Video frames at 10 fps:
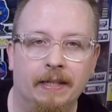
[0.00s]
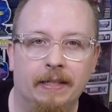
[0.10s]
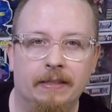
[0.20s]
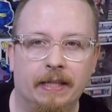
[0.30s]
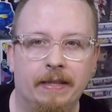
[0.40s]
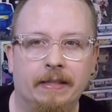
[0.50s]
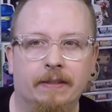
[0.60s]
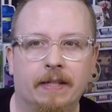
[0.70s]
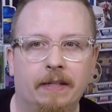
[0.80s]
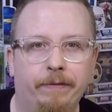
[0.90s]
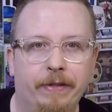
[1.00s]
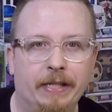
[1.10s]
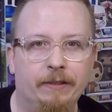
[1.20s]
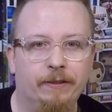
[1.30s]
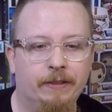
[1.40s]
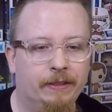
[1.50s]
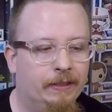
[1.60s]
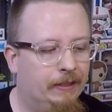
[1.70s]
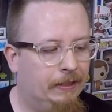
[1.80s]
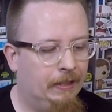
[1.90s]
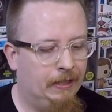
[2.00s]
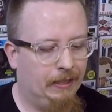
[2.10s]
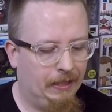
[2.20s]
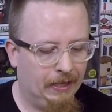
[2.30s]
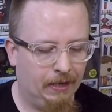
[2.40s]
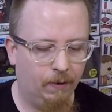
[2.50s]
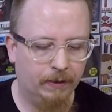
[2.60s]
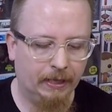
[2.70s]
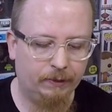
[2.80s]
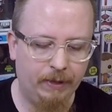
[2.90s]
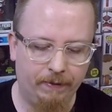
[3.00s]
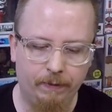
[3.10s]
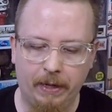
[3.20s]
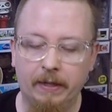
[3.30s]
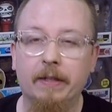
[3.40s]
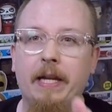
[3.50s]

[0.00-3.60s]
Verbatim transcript: because I think they're kind of fragile. Uh, oh, next we have the regular